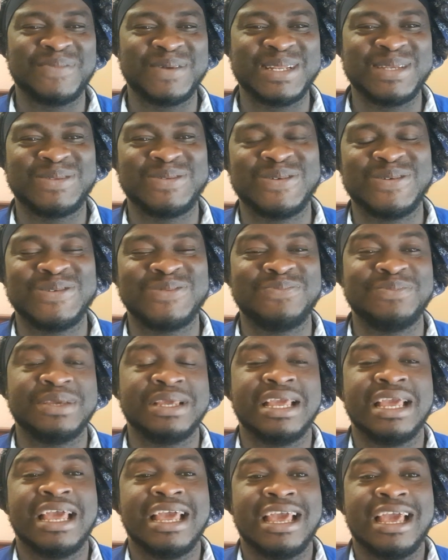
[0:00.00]
And God,
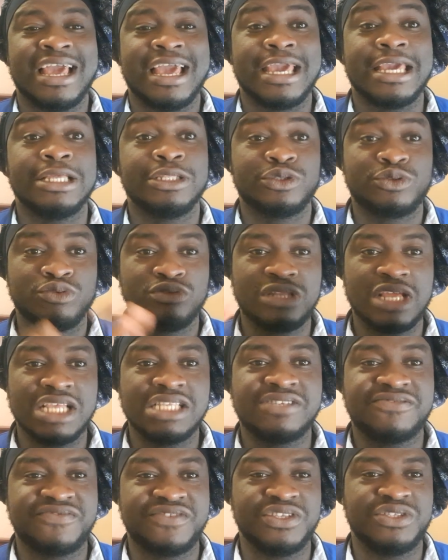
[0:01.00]
who is the Alpha and the
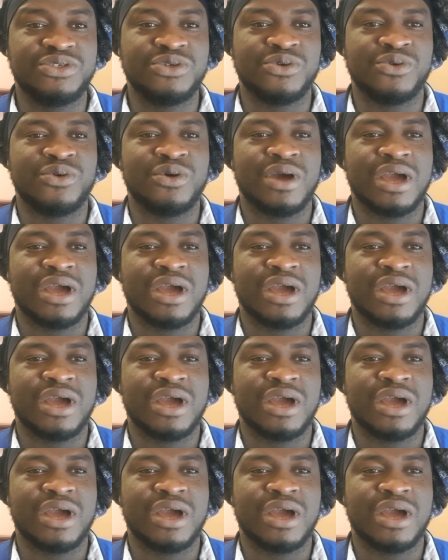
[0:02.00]
Omega,